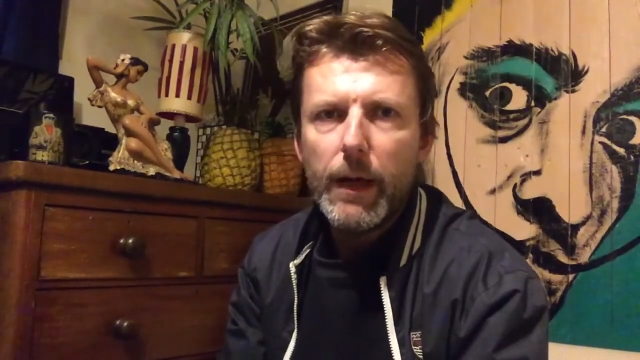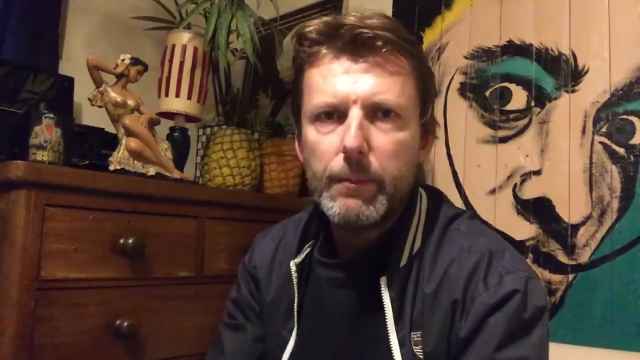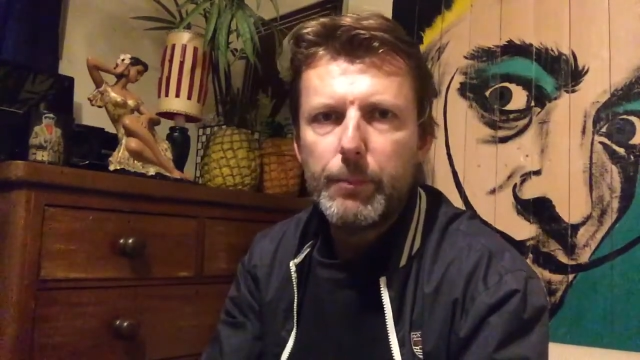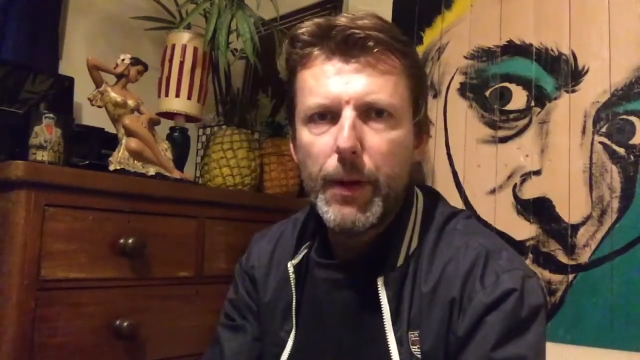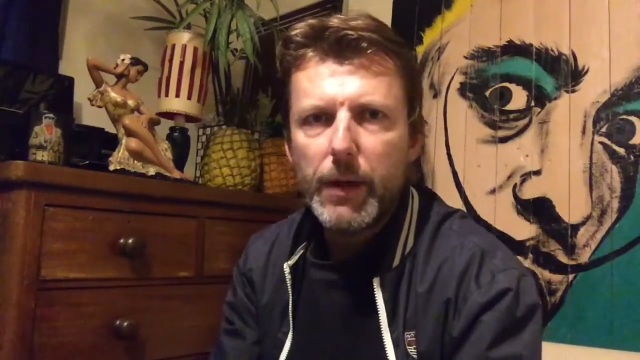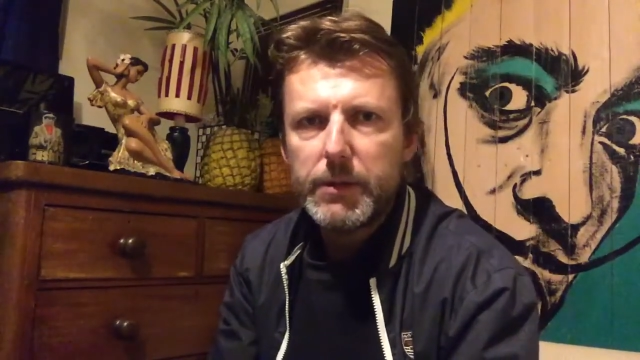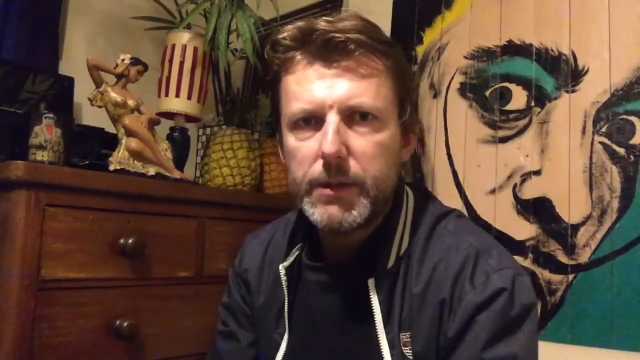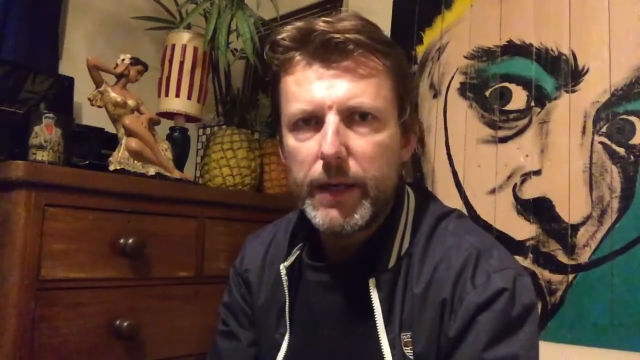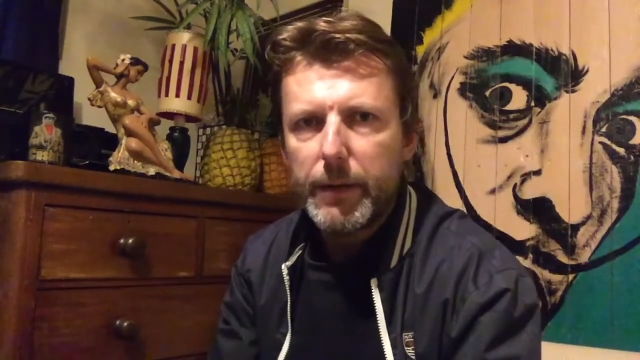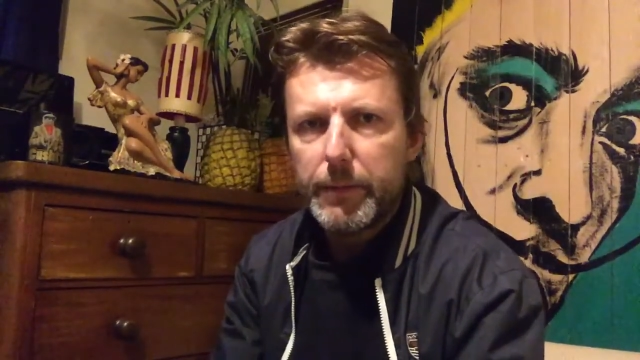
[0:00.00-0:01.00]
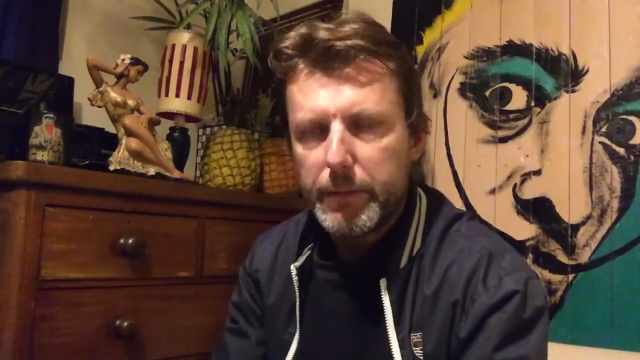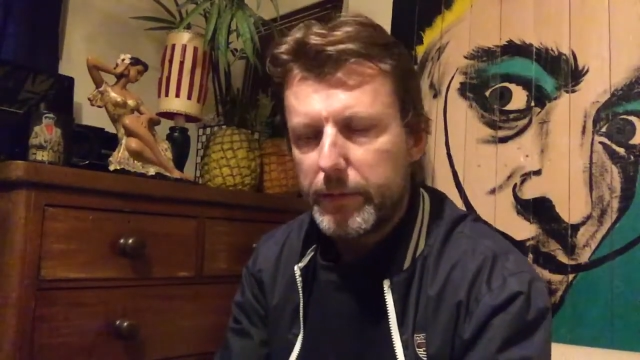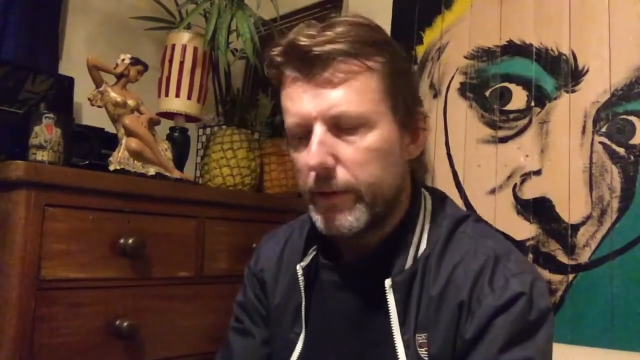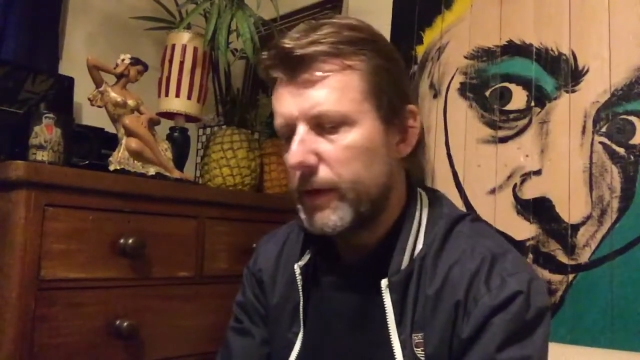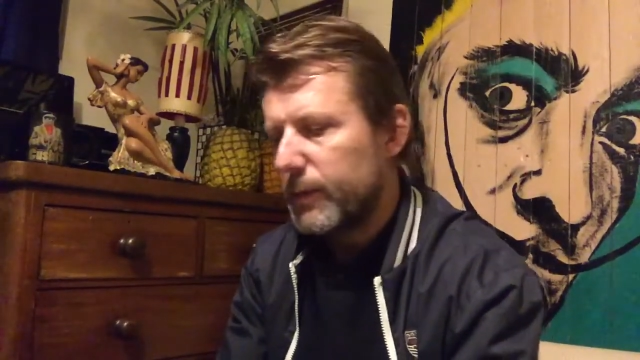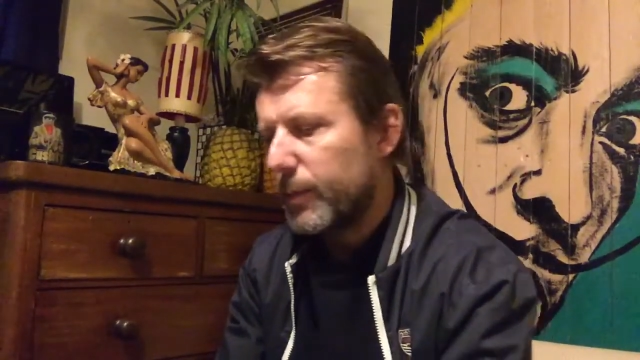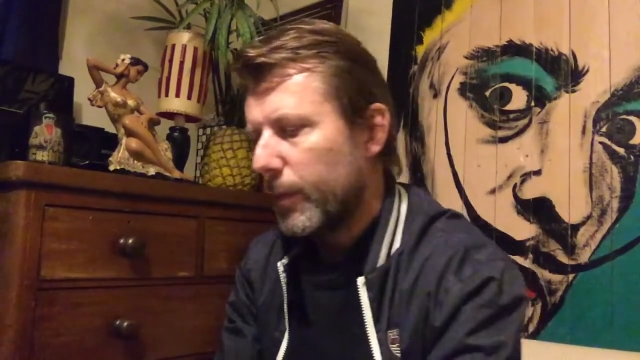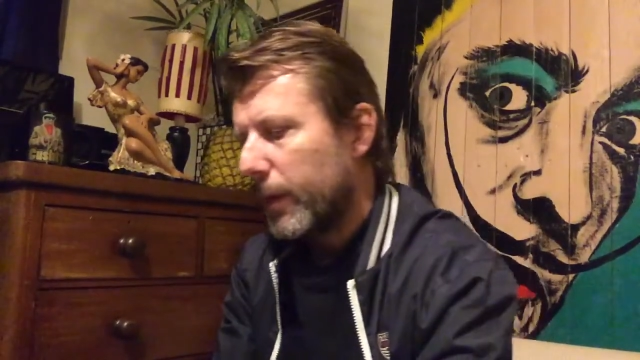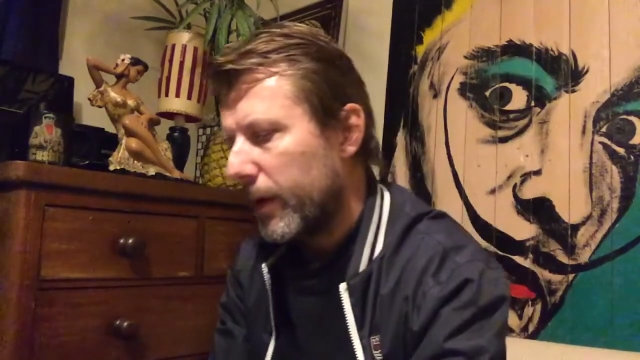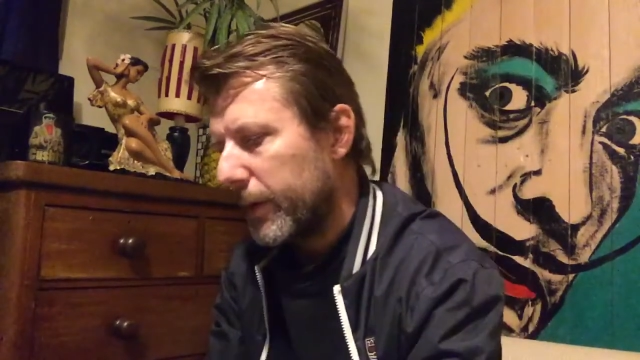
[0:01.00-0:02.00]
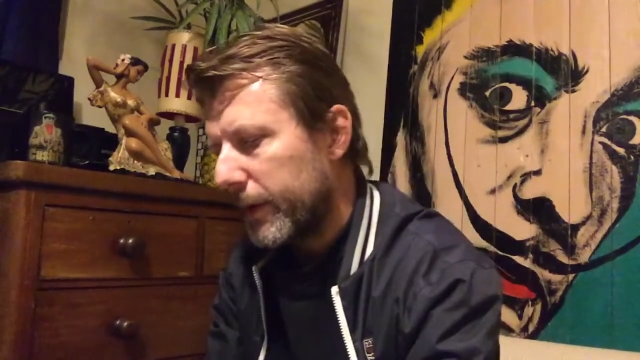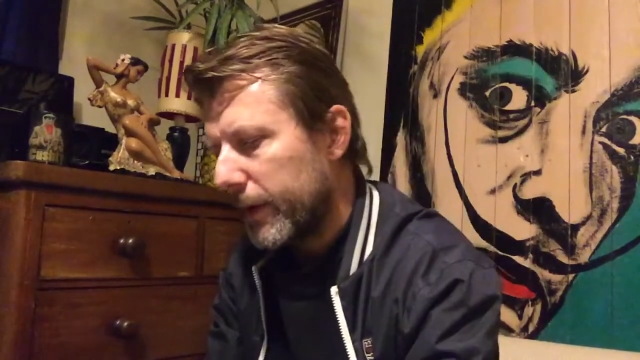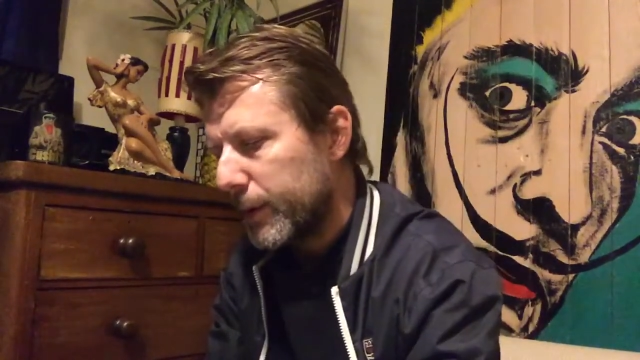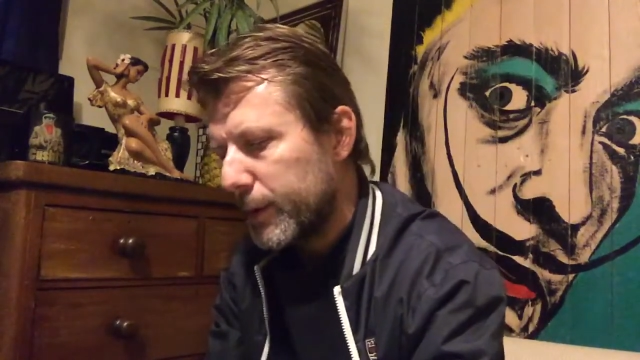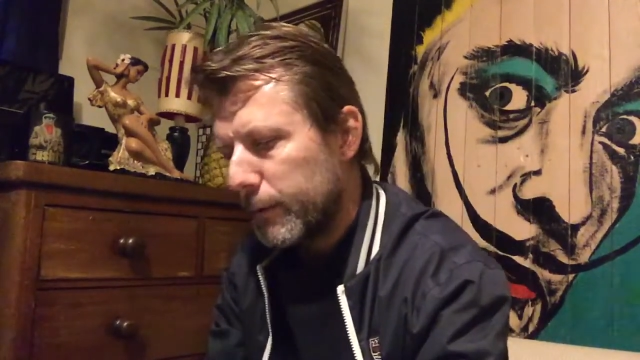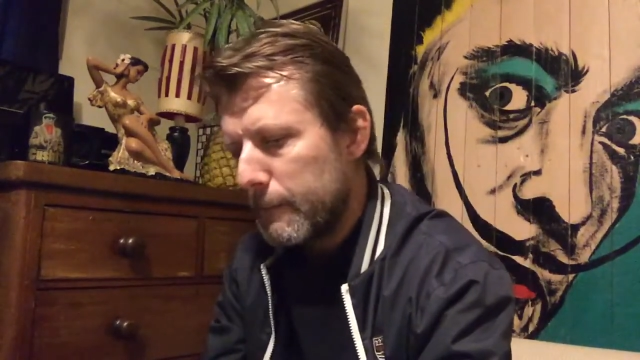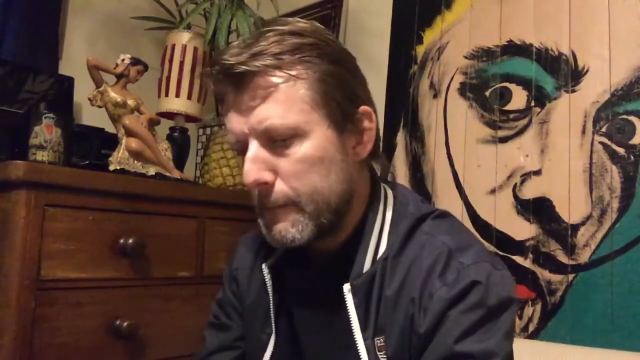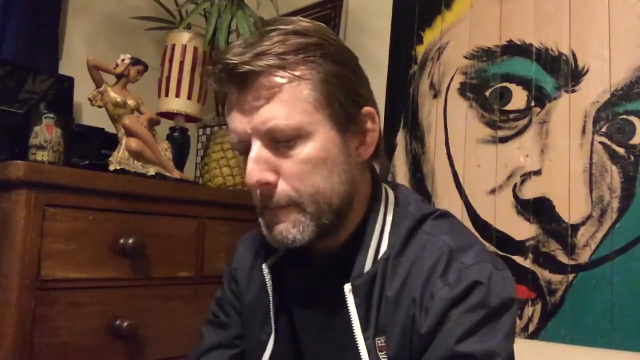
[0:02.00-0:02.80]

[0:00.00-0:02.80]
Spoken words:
and Party Town. And that's the one I want to go to.